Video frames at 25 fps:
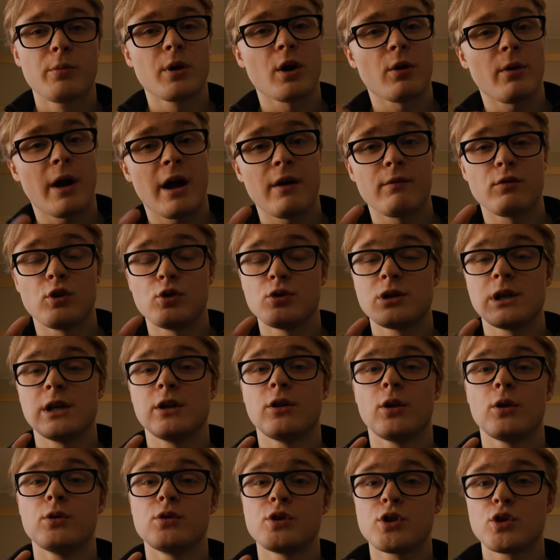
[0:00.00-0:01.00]
but I'll have
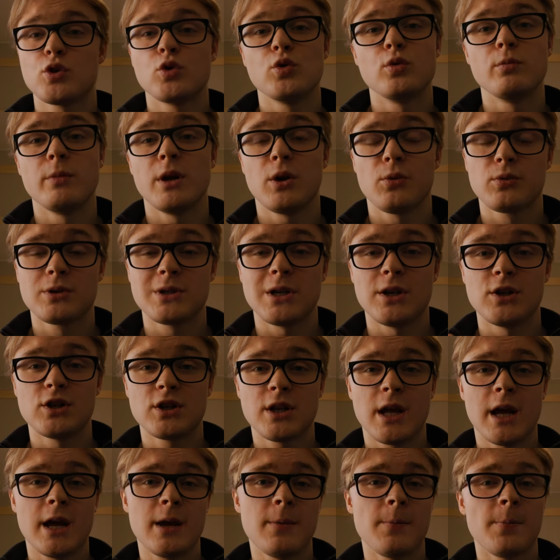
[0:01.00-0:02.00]
usually those two meals
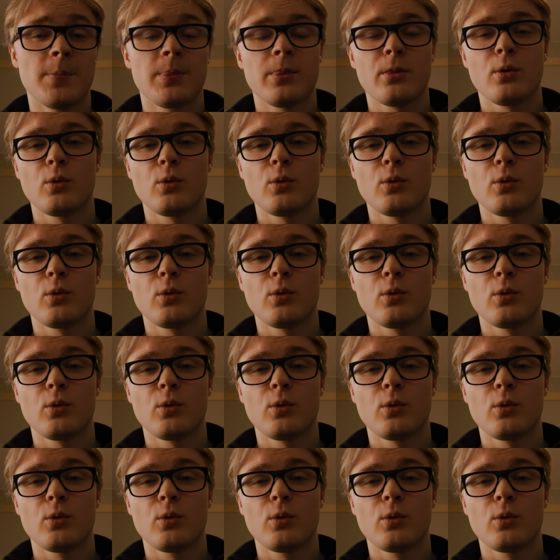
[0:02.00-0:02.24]
each day.